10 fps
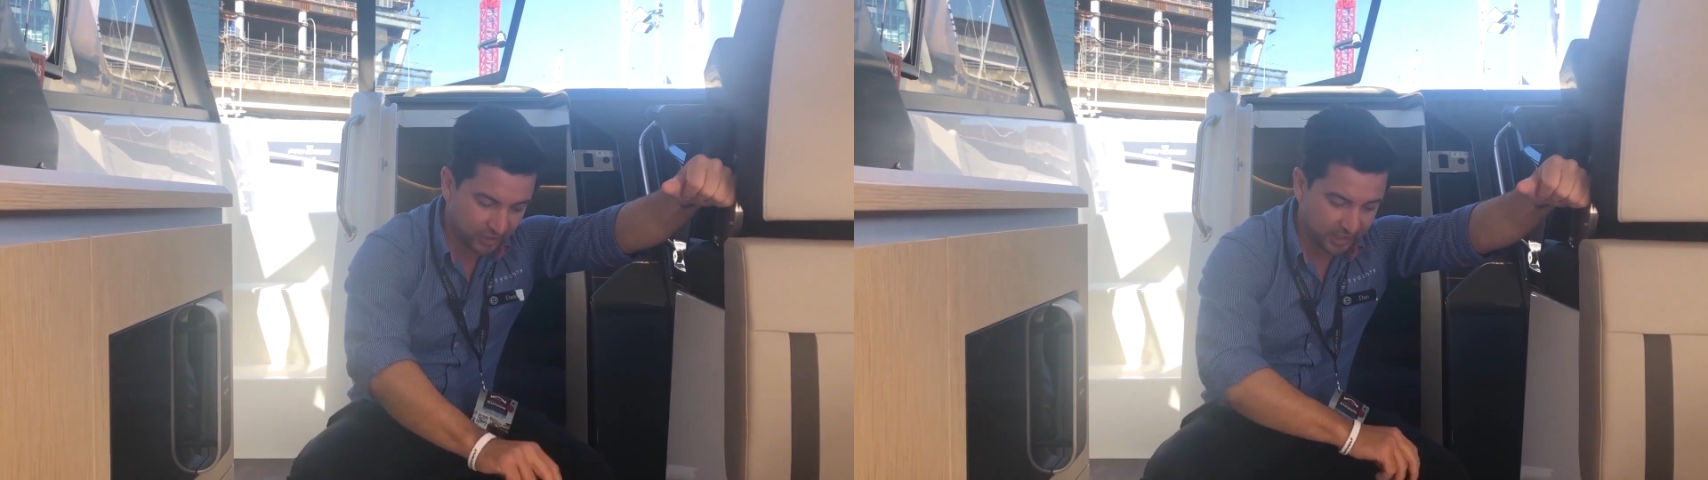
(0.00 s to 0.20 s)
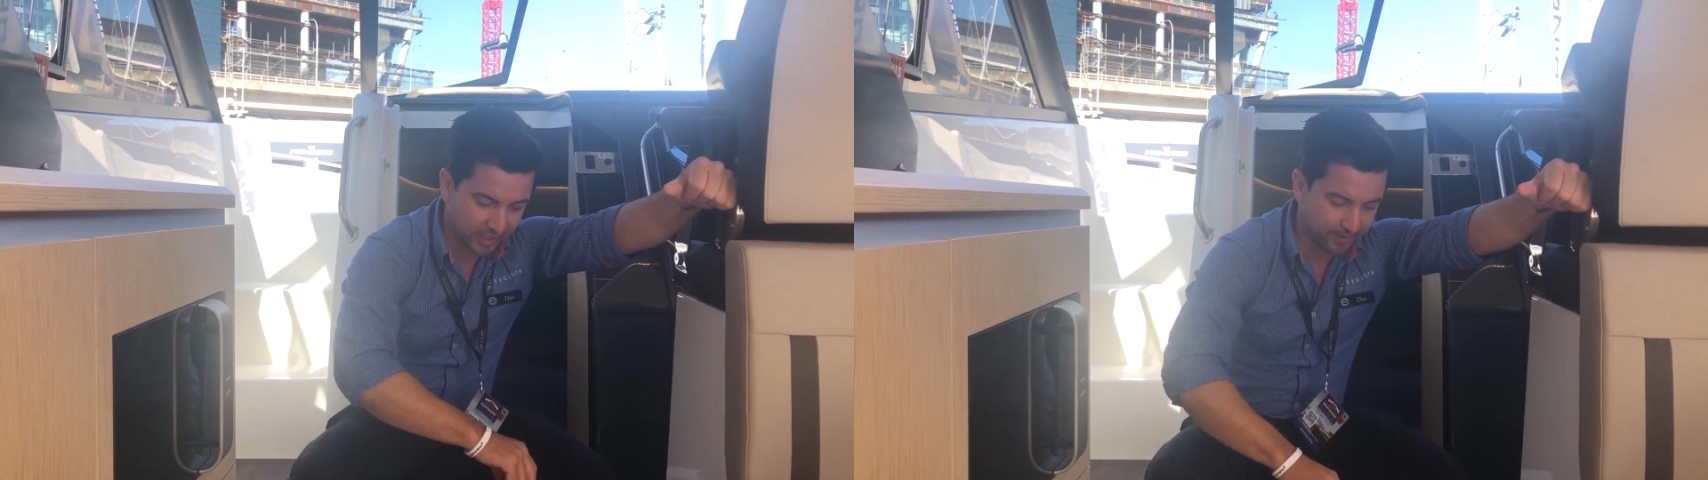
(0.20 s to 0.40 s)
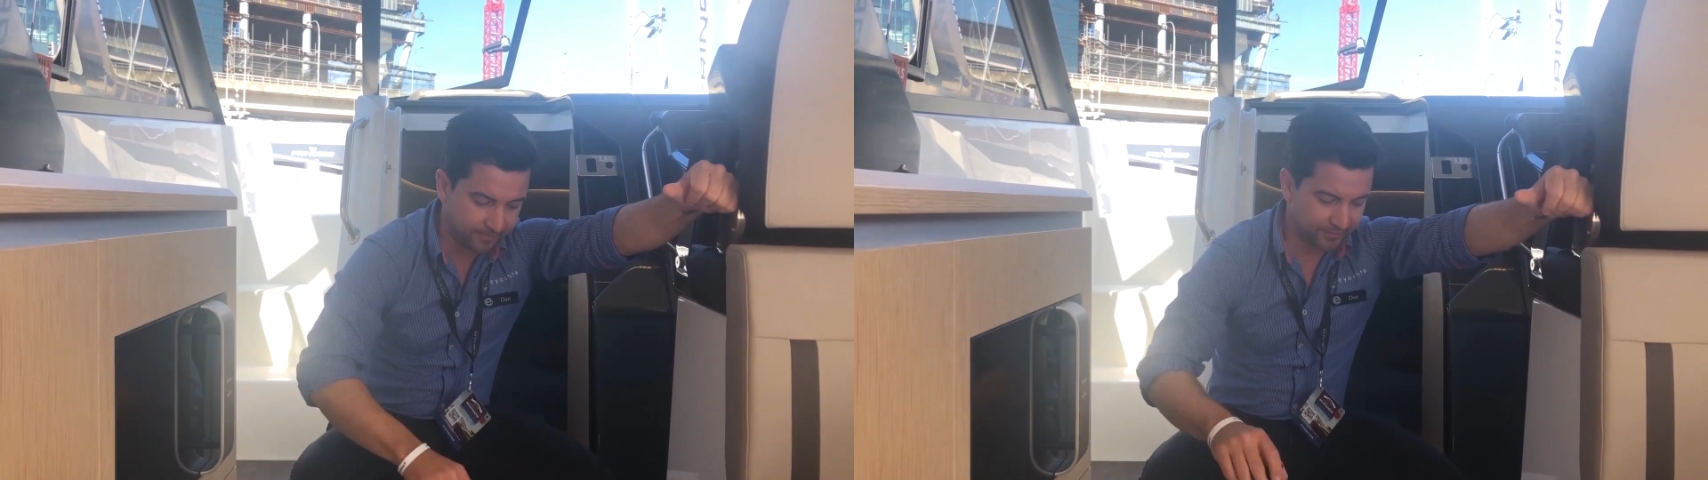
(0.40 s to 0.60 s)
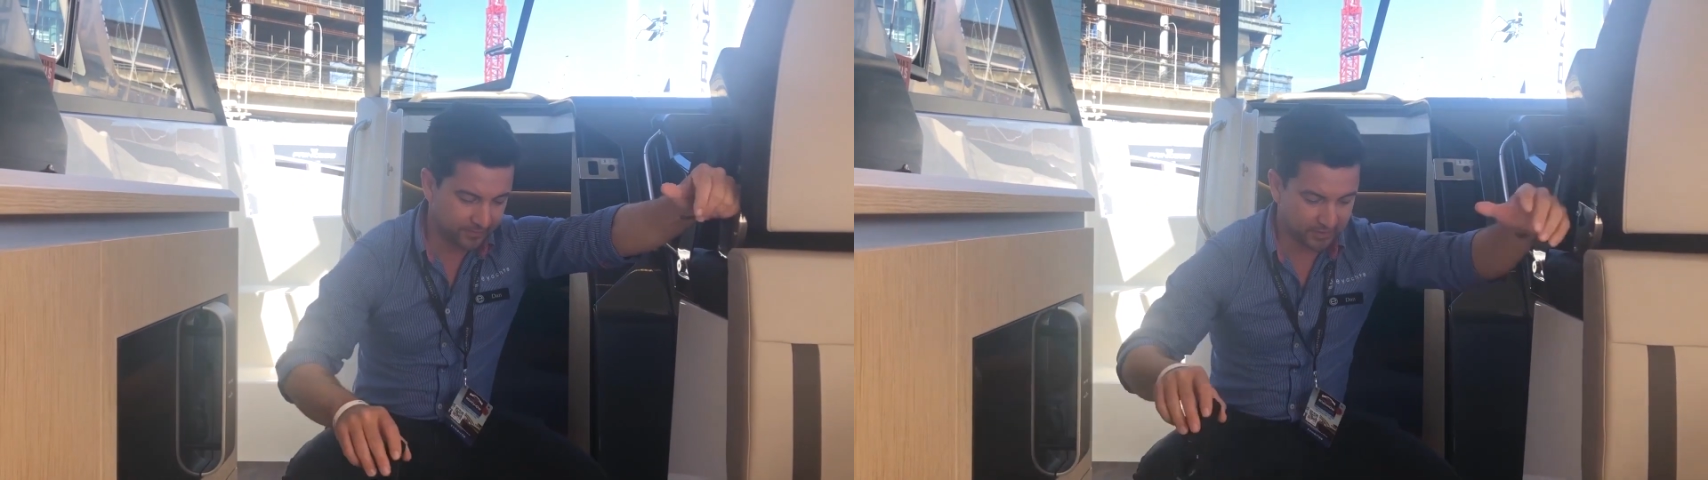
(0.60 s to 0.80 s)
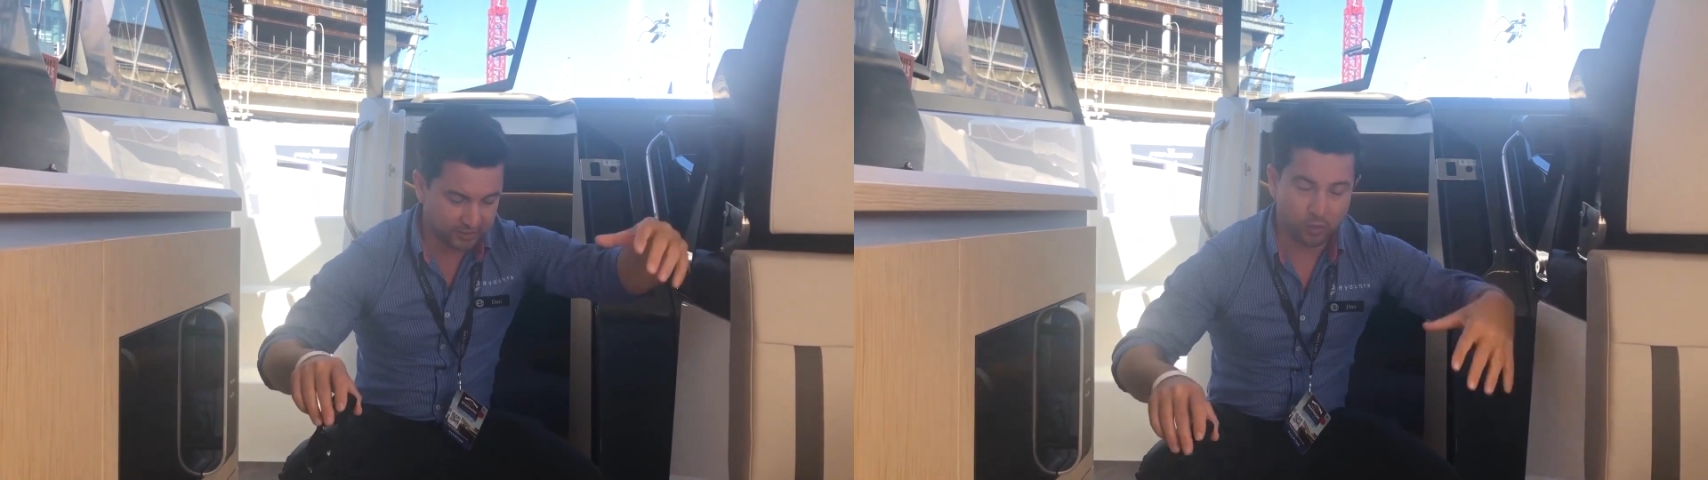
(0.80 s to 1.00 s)
here
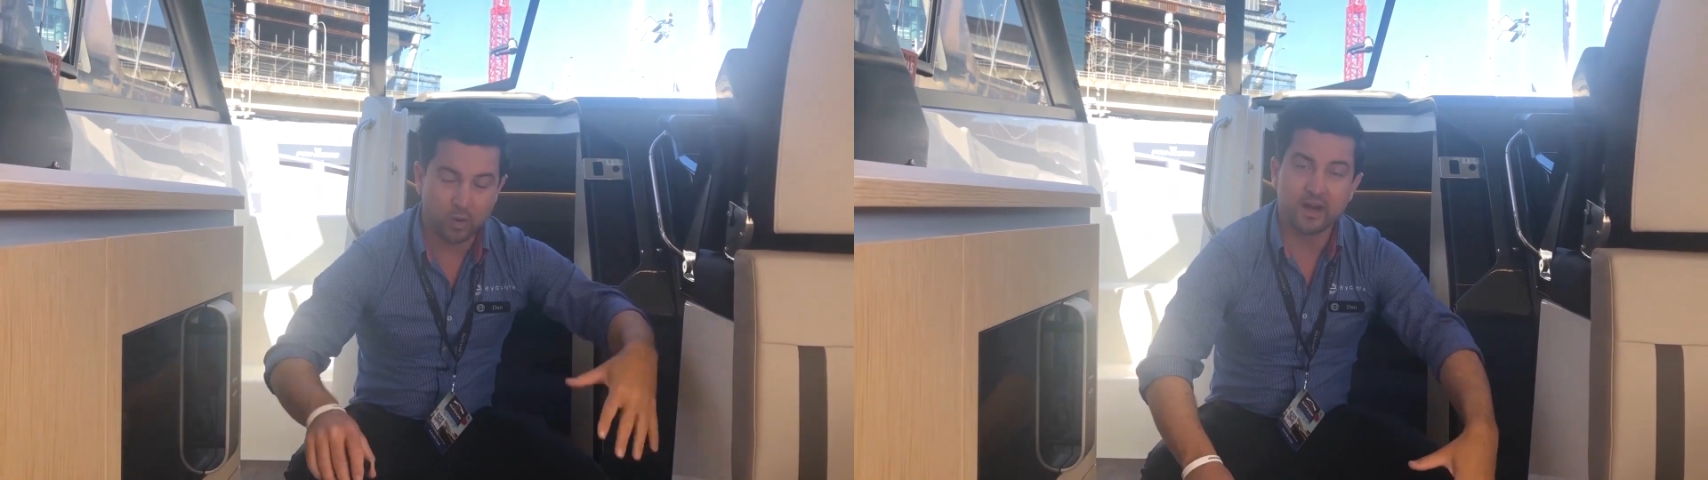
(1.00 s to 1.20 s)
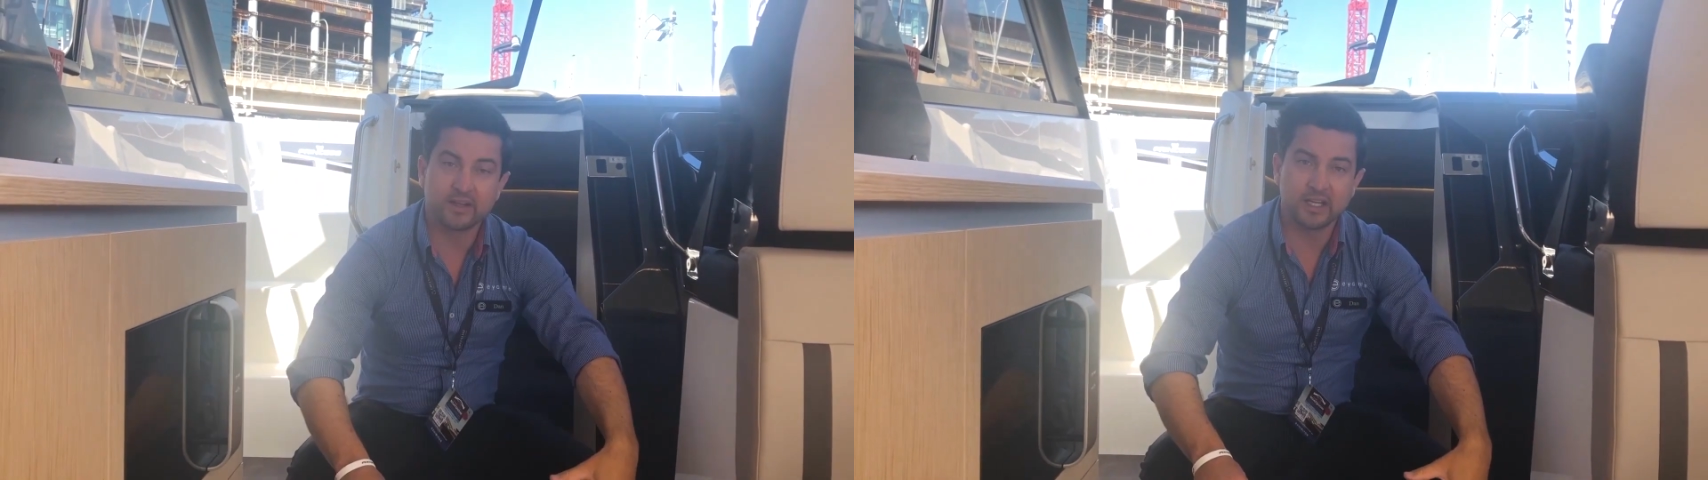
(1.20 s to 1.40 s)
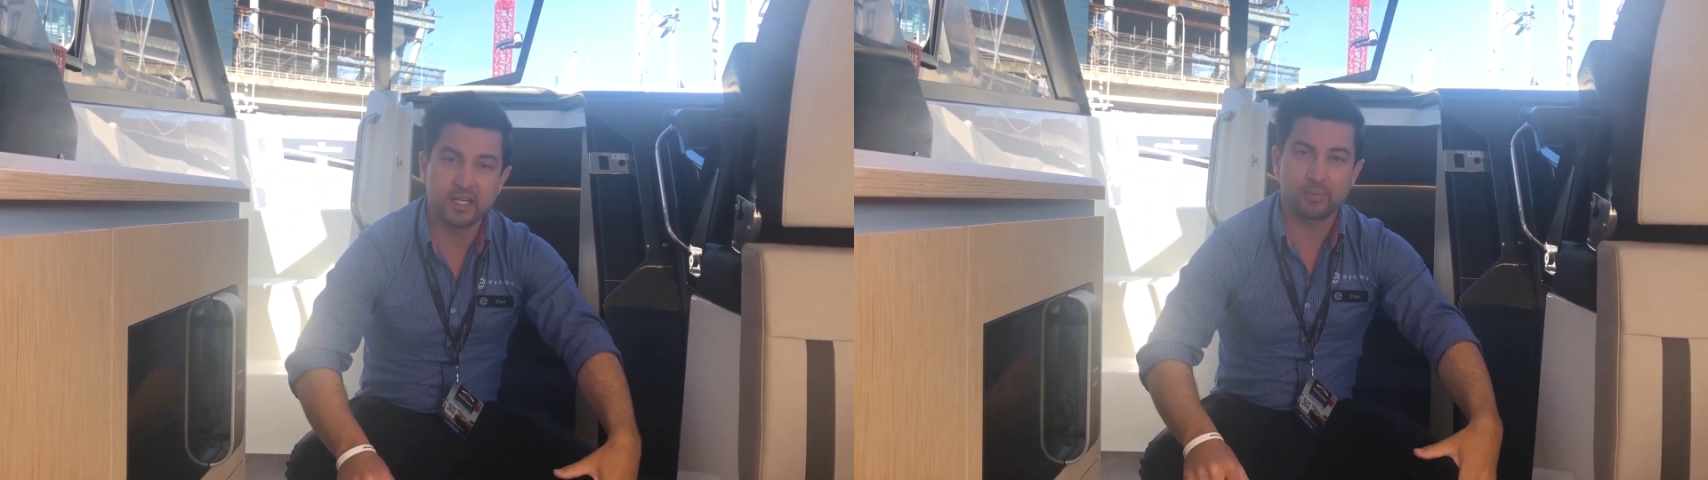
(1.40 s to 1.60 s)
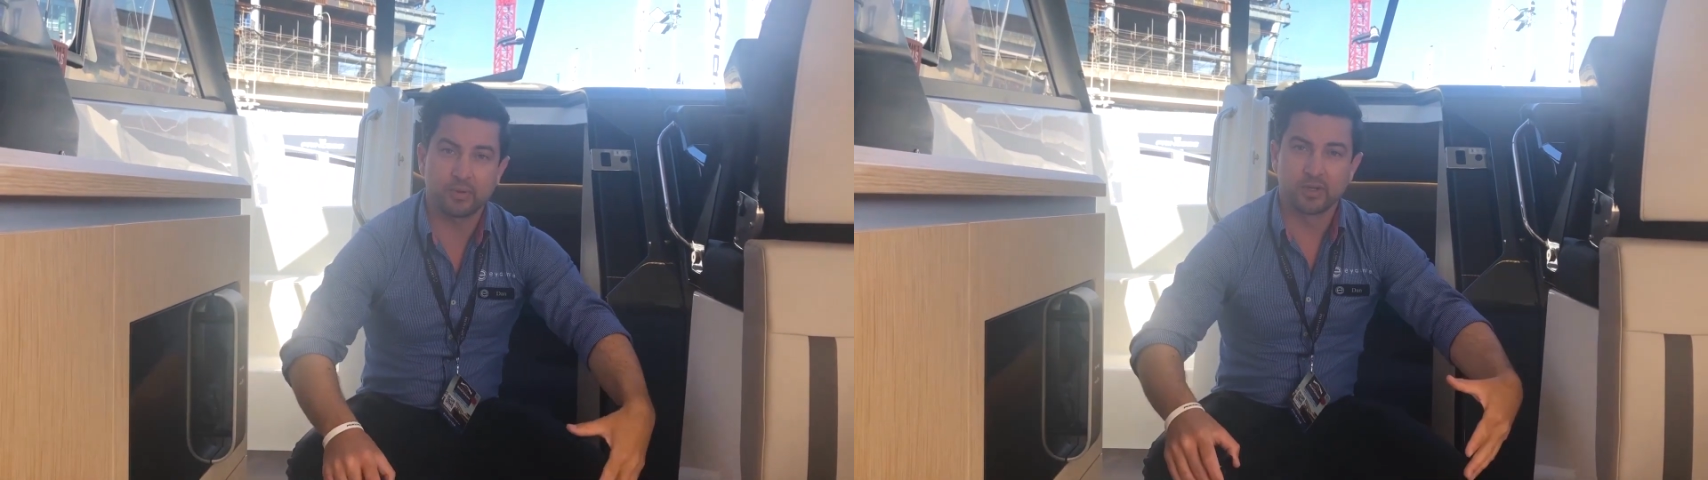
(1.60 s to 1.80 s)
is quite deep,